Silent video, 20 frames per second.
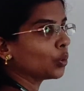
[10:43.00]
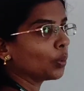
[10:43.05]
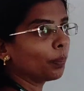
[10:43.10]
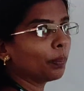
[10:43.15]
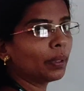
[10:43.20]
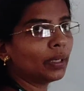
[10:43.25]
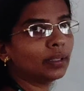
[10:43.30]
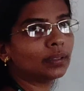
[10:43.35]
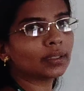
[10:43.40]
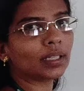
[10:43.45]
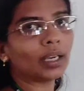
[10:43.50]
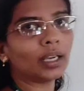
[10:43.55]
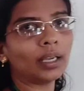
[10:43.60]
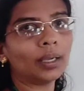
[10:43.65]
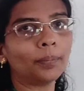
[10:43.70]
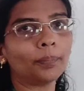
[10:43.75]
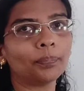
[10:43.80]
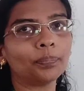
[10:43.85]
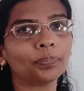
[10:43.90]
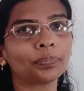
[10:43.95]
to beta.
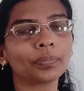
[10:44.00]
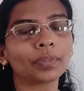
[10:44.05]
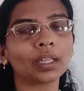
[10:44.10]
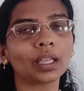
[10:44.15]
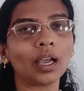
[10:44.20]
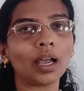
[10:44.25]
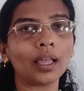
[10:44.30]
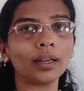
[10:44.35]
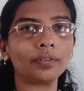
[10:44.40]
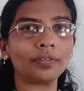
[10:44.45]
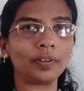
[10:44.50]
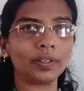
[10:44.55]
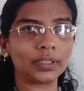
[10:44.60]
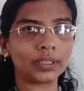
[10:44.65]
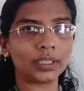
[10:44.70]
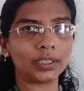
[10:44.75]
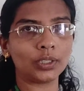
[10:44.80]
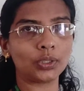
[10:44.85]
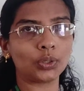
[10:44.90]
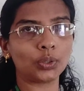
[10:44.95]
Alpha
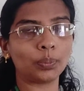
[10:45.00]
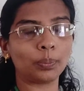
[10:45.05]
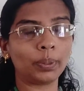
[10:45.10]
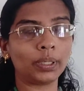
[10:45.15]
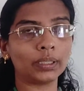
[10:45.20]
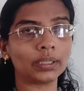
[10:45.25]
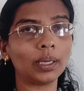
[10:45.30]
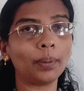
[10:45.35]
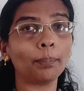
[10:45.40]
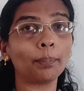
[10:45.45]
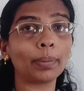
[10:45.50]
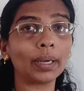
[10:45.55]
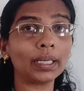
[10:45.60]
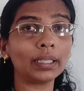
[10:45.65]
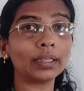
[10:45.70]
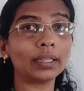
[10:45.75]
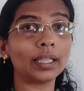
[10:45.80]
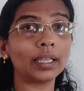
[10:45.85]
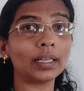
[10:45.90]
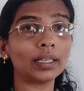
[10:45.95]
tends to beta,
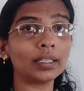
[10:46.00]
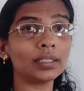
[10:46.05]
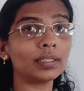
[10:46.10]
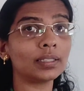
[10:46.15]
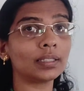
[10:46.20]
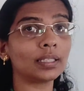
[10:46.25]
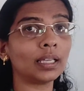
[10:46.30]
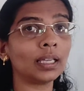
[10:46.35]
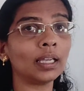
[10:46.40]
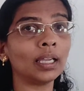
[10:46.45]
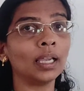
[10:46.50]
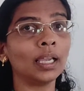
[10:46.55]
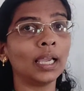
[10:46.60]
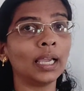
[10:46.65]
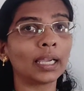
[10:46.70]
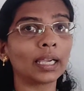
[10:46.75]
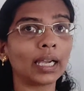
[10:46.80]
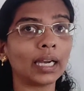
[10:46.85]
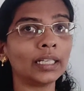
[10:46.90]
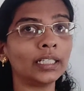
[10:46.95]
but there is
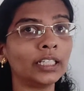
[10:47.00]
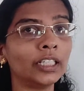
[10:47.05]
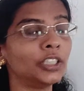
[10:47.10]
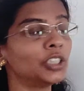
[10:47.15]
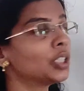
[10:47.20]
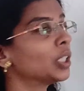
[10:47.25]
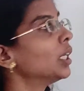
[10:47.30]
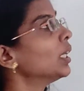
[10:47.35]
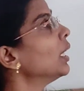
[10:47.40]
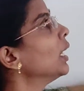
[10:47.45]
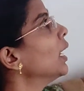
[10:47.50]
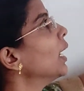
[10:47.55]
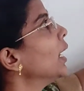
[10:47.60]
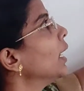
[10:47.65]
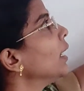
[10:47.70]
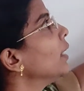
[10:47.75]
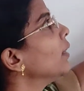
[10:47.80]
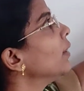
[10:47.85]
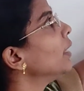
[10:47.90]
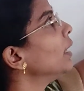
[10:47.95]
a condition
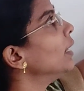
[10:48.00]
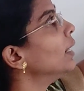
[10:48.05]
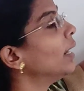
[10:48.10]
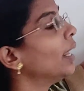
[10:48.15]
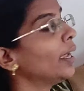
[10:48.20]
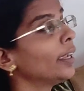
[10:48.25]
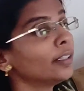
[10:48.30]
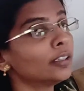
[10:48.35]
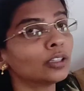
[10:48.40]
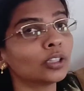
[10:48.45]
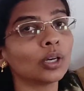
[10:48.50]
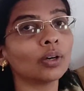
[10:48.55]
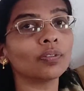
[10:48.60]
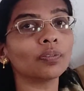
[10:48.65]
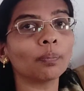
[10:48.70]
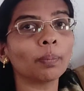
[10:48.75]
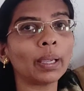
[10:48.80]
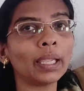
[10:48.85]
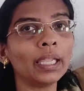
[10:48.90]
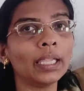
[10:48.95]
in the length
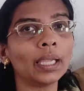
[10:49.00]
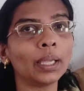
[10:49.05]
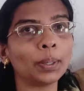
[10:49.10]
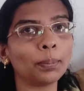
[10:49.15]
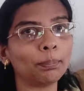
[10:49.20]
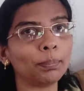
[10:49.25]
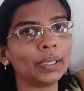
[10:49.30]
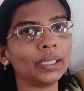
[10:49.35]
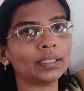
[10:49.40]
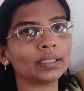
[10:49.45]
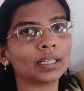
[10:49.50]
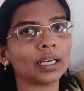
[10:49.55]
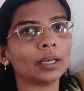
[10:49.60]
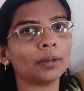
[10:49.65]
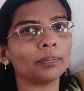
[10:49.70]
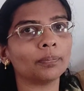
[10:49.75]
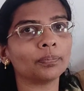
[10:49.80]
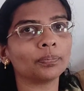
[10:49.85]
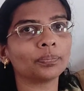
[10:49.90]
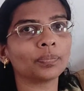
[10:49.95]
of my
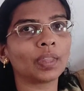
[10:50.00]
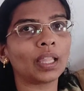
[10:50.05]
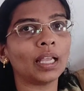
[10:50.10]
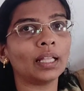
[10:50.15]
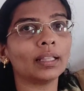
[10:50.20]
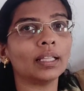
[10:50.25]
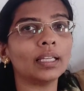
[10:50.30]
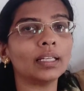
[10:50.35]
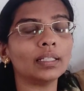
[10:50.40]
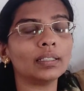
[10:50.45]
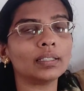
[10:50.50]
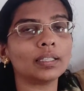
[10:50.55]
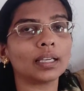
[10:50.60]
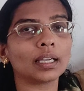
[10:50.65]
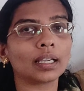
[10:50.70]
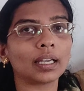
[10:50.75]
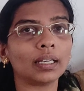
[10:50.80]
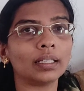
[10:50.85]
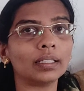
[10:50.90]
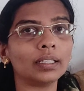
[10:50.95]
beta. There is
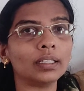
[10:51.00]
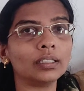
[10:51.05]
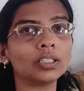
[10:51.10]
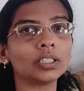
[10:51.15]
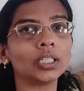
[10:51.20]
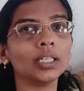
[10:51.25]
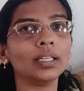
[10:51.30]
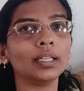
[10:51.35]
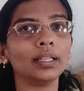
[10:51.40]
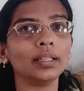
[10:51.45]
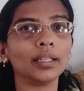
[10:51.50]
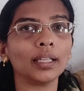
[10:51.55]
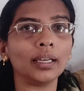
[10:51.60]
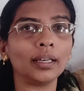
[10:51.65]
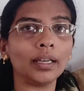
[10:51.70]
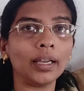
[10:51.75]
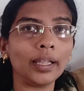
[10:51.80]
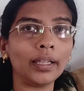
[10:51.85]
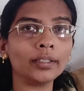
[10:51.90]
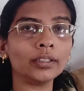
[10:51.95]
a condition in the
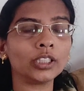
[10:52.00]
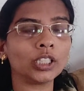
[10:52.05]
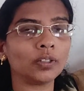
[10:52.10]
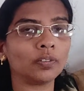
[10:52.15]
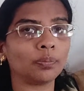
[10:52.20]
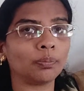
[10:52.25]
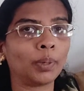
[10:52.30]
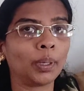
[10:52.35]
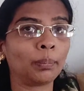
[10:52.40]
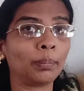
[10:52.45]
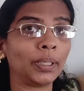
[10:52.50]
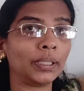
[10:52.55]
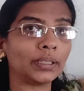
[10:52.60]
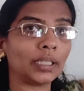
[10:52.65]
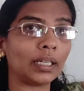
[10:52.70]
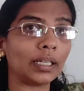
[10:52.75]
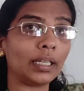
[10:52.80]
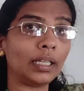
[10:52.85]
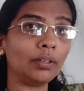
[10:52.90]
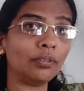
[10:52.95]
length of my
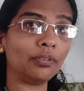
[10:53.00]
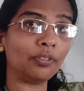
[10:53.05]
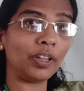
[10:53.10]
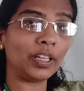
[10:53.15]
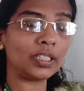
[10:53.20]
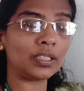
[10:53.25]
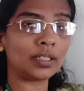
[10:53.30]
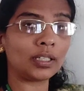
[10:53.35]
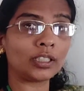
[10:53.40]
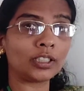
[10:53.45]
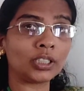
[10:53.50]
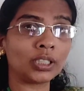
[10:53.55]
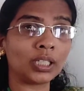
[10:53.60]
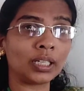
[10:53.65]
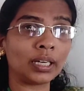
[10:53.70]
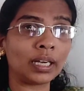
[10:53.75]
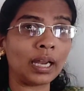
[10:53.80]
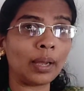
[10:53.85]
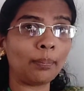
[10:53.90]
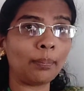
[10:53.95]
beta. In phase
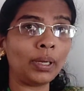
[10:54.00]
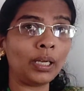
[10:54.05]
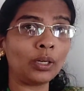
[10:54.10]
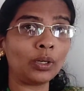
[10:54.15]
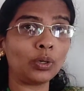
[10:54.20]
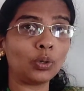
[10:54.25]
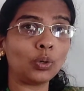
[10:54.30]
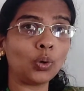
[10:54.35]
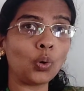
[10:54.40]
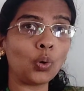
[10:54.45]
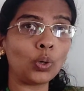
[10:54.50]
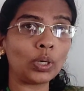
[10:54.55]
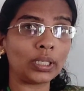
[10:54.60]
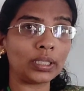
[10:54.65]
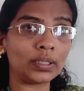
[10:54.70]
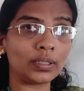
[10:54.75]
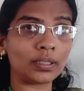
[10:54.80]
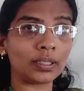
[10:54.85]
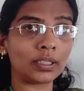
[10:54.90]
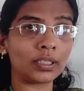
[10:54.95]
structure grammar, no
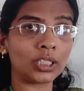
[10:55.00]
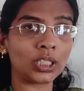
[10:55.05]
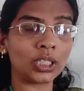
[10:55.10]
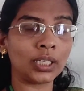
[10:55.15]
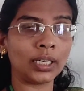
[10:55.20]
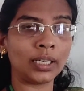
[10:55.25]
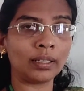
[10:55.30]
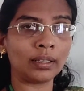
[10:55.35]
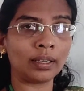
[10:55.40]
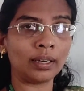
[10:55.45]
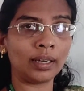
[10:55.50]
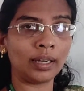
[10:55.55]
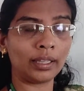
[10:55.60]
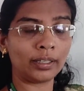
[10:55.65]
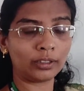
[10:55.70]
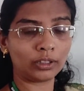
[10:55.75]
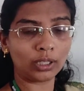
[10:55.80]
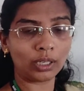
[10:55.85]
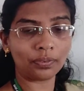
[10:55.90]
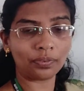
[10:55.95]
restriction in the
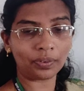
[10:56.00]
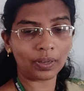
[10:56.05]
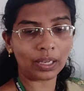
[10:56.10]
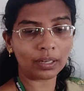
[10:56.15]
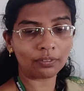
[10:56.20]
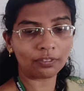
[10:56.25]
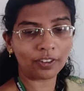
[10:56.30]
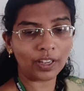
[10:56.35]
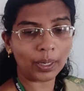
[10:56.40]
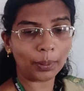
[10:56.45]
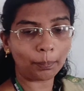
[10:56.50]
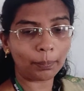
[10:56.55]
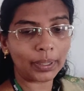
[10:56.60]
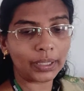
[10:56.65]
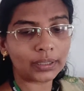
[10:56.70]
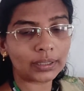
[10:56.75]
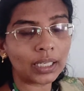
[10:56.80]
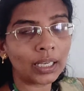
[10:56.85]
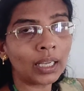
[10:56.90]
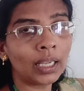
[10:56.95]
length of alpha and
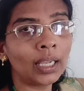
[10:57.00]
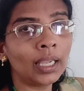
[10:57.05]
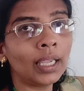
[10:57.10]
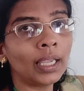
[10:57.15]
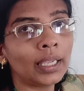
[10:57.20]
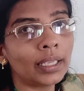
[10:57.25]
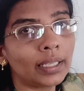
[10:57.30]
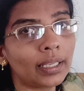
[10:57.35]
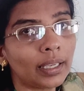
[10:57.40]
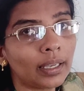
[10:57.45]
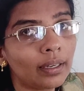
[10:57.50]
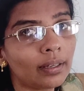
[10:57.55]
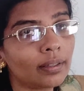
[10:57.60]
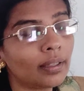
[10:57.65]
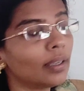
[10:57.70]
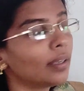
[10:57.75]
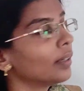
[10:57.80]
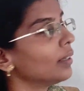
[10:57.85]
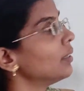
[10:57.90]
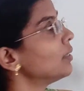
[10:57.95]
beta. Here
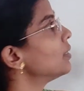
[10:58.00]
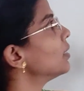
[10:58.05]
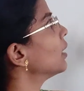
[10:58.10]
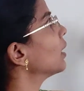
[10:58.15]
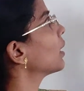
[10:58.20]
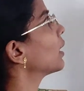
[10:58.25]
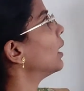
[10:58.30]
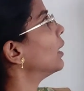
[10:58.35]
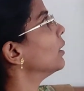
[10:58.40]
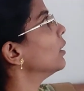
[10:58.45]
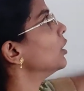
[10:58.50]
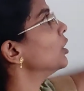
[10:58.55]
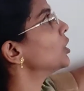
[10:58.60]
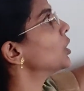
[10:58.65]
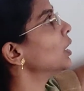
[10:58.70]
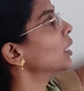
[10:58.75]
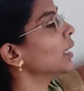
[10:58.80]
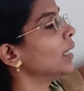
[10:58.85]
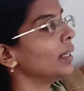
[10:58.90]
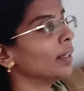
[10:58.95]
there is a
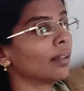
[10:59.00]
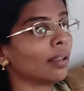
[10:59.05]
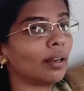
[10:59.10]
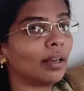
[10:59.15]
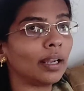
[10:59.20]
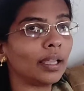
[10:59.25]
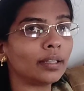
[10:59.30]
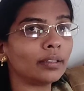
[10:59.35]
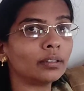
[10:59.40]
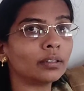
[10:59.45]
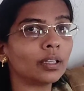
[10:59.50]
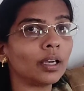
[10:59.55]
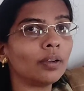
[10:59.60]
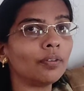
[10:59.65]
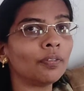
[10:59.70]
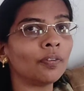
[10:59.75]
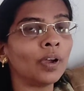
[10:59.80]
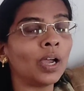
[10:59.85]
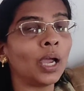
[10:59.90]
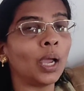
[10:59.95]
condition in the length
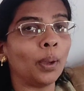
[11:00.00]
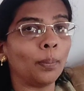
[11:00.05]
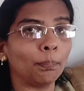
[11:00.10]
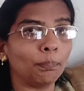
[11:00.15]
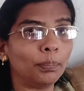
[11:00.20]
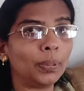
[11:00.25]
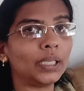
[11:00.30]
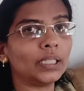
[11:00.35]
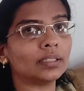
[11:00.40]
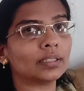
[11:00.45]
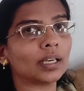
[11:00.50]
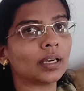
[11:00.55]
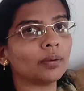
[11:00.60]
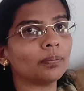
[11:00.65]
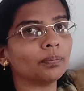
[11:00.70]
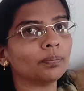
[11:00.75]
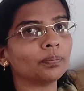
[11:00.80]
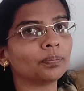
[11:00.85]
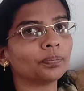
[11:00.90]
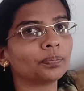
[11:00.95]
of beta.